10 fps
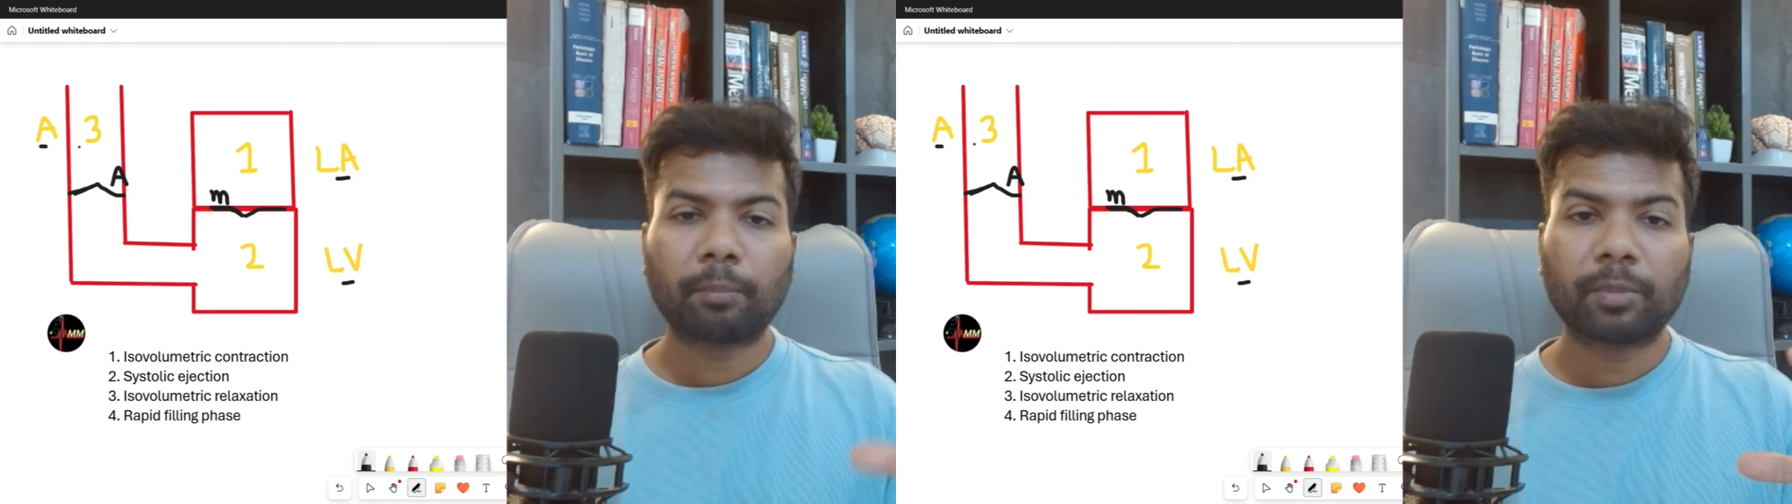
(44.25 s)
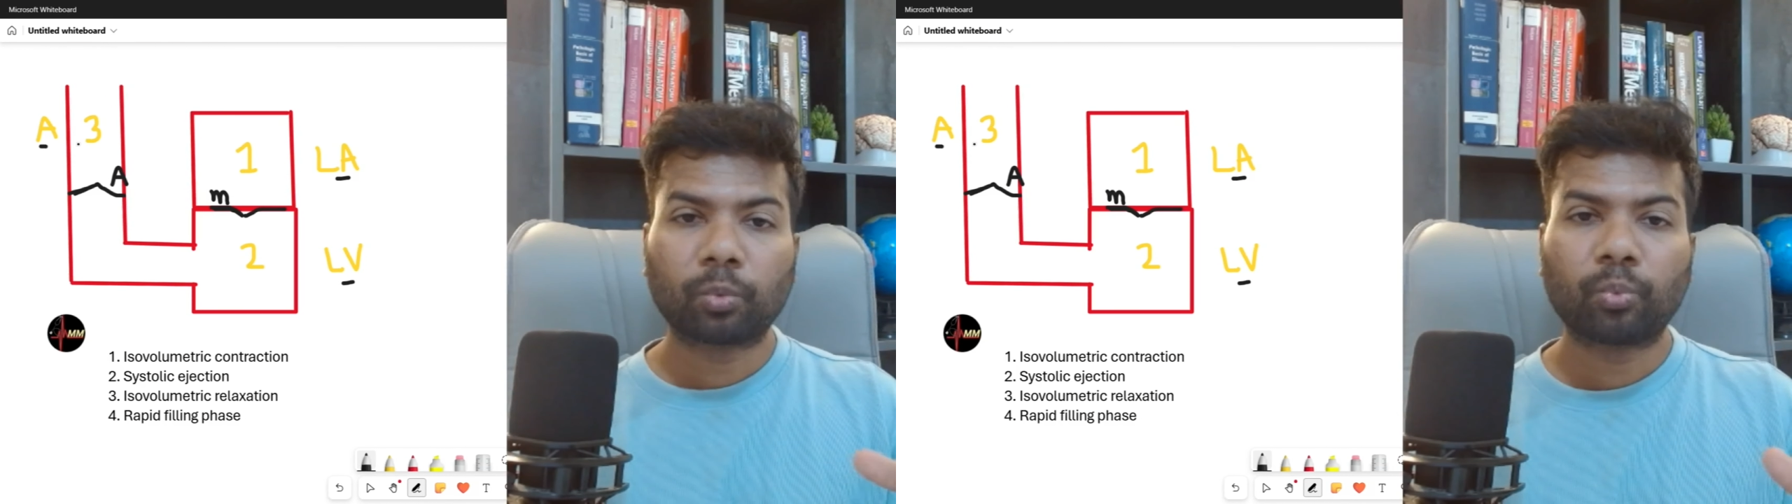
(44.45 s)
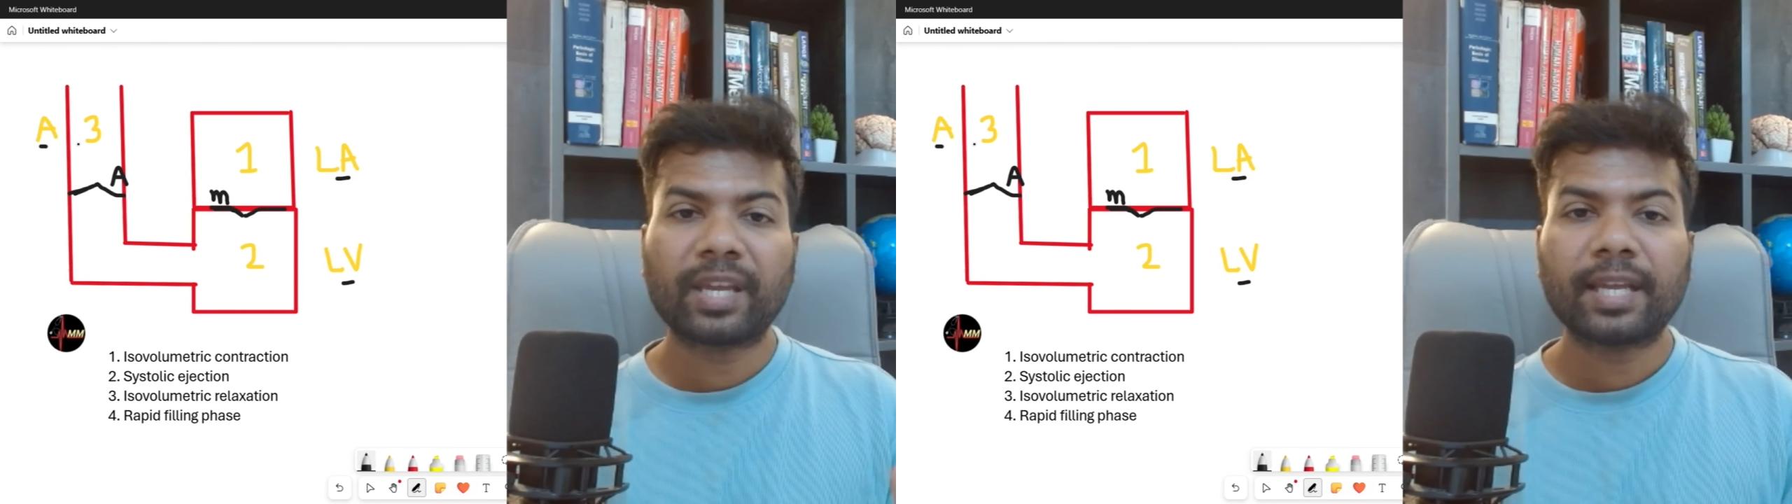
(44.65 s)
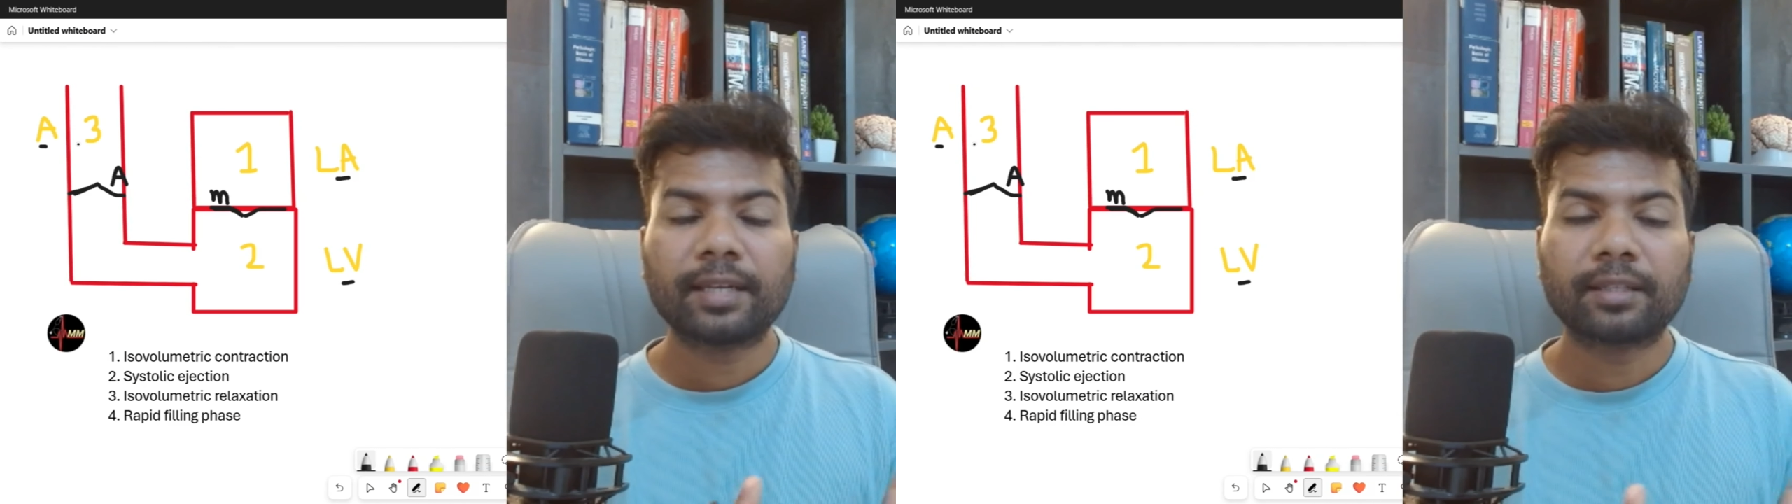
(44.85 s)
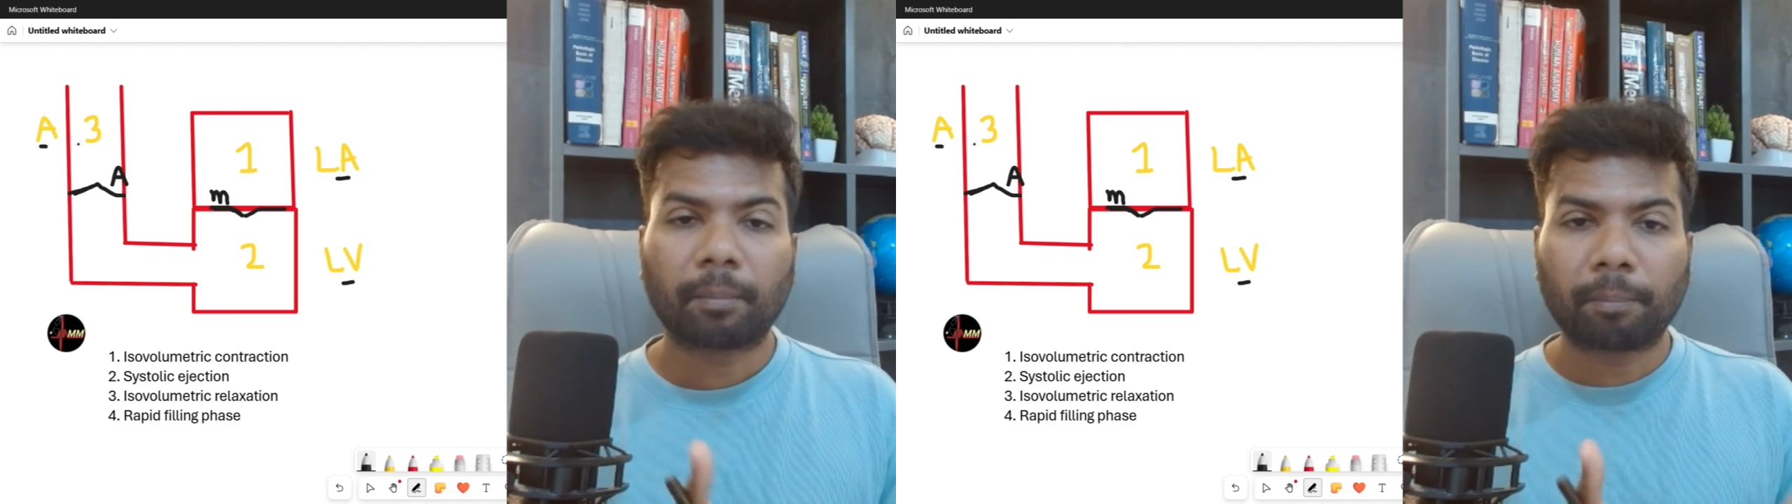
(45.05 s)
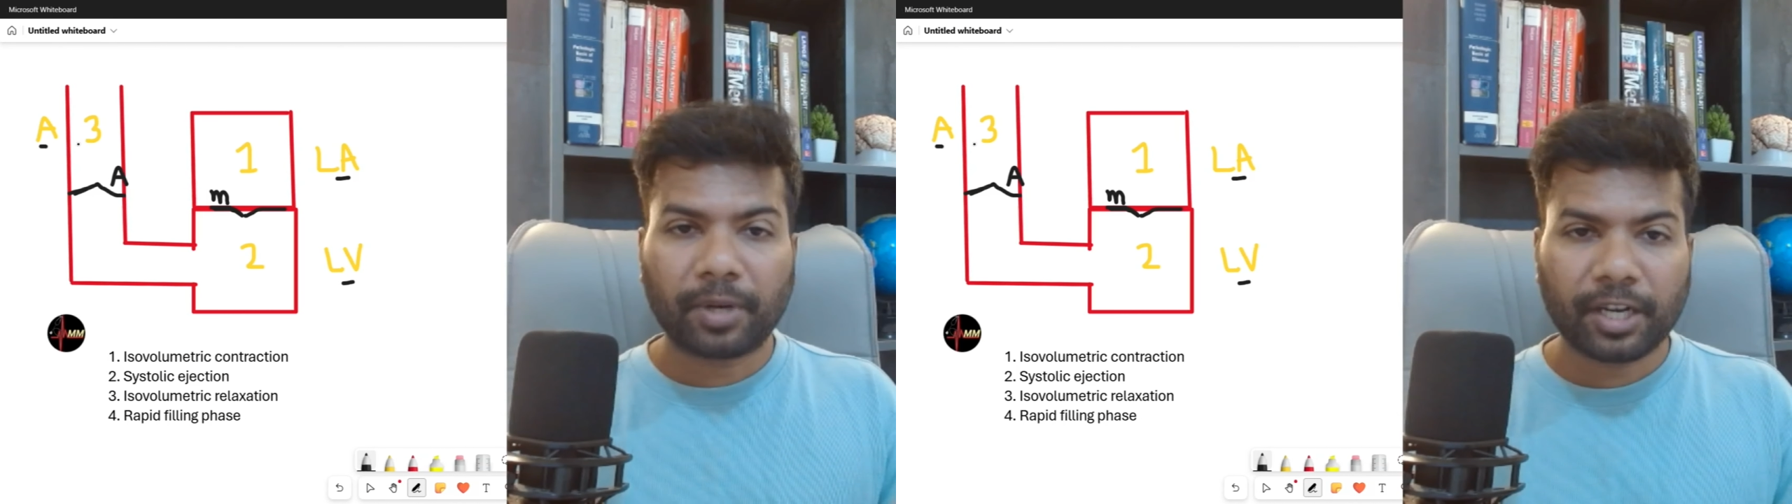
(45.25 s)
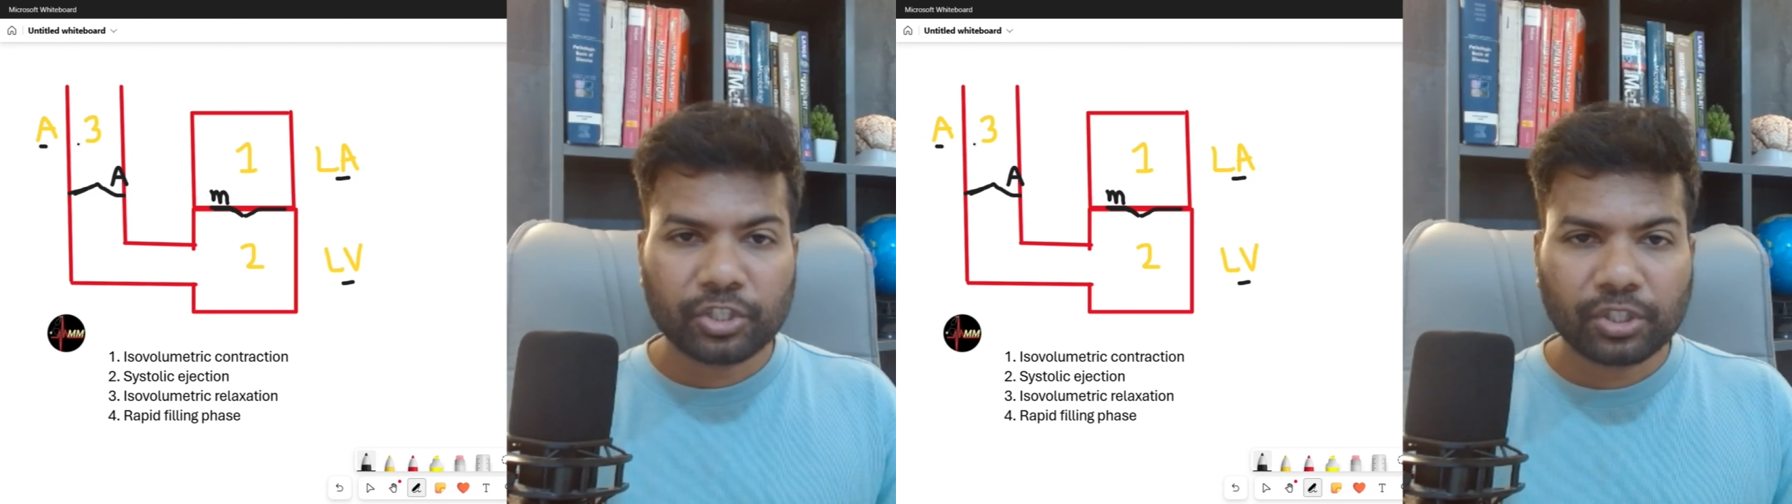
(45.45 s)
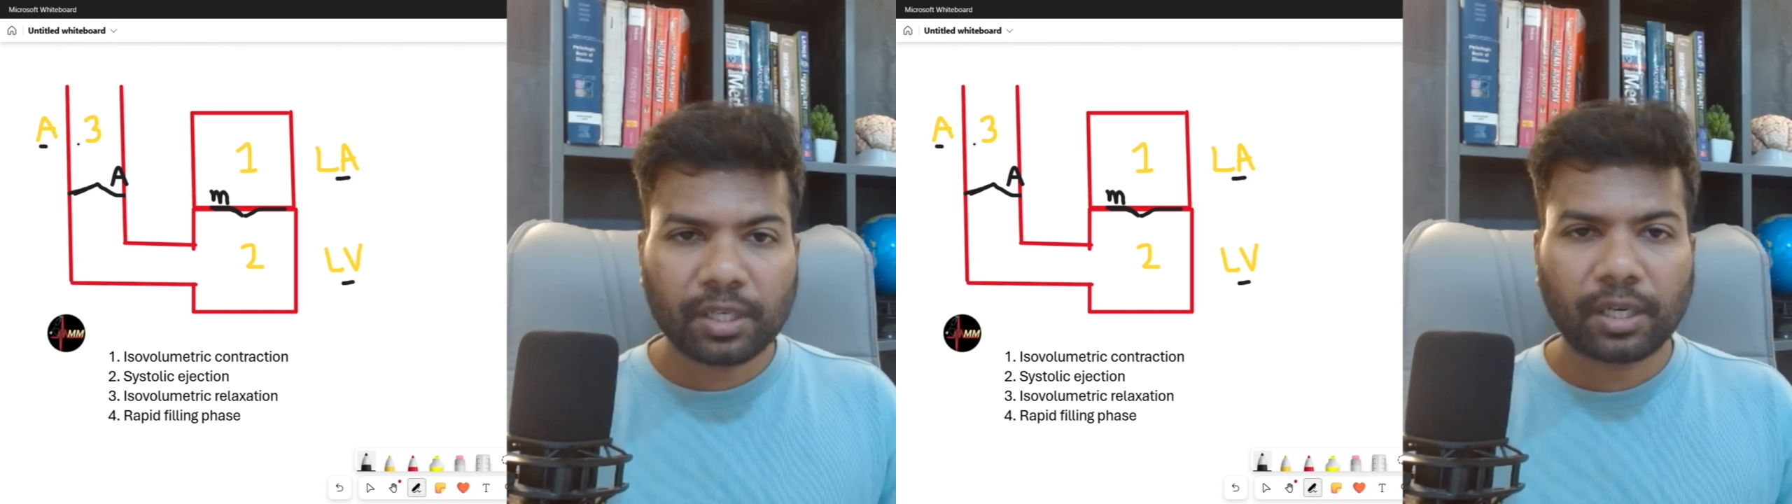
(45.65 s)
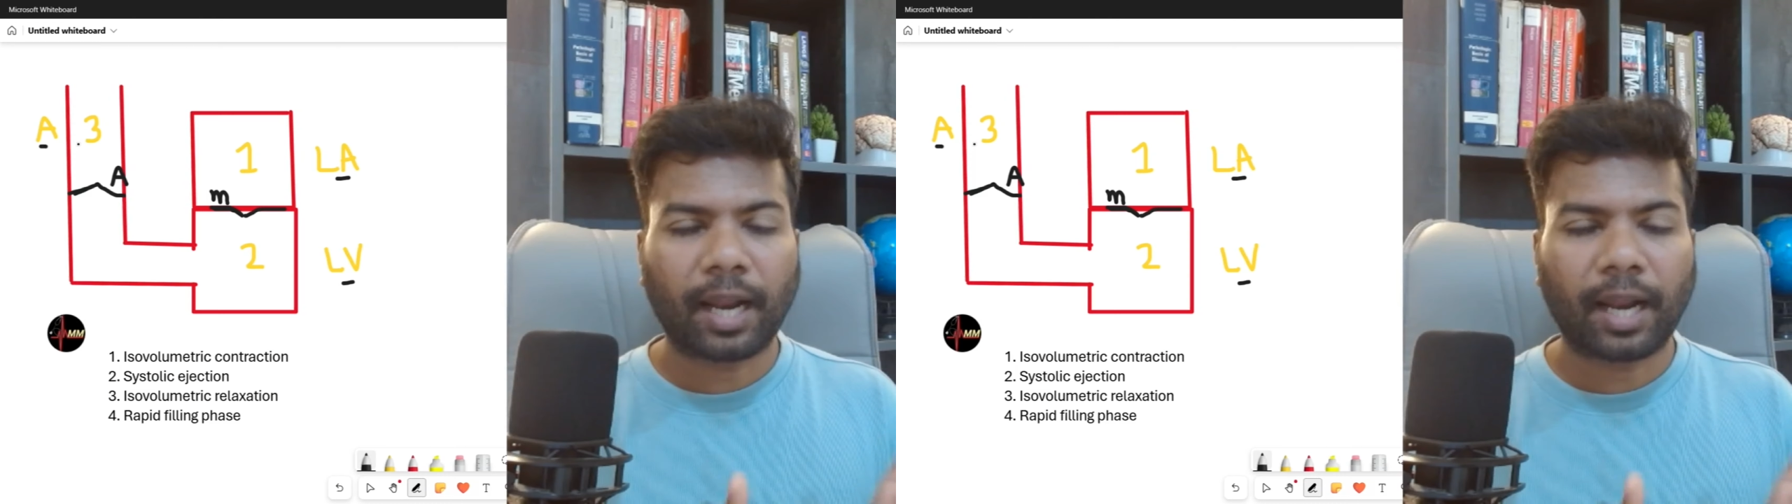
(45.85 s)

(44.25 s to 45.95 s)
between the pressure